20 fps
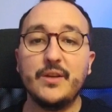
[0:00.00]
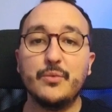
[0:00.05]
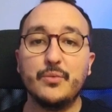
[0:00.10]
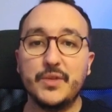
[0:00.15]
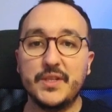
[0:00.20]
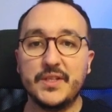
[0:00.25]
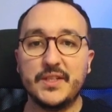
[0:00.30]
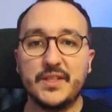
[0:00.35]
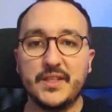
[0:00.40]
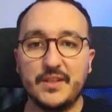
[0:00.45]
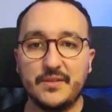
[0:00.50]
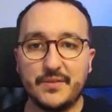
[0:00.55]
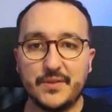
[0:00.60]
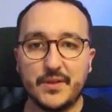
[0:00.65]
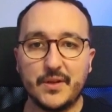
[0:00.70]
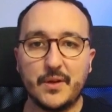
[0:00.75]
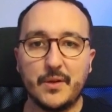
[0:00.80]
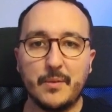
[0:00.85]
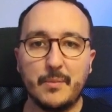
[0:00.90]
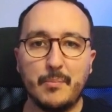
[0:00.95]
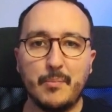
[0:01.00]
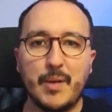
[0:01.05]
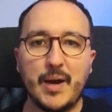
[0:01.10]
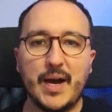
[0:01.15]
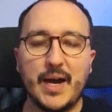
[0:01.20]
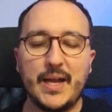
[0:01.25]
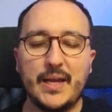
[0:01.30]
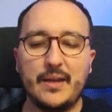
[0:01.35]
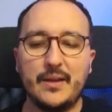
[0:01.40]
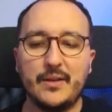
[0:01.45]
received
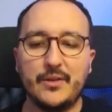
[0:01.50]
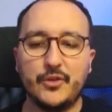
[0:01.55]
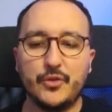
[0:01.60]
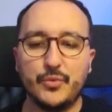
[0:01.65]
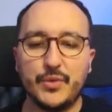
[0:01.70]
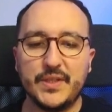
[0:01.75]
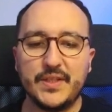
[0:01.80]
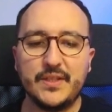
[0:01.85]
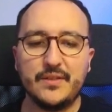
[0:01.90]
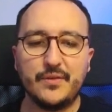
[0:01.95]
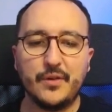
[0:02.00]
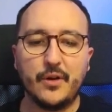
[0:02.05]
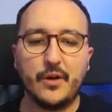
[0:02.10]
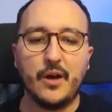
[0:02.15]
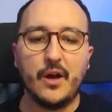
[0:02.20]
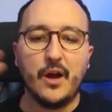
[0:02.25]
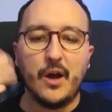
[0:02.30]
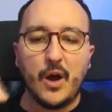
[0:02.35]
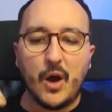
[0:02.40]
by the receiver.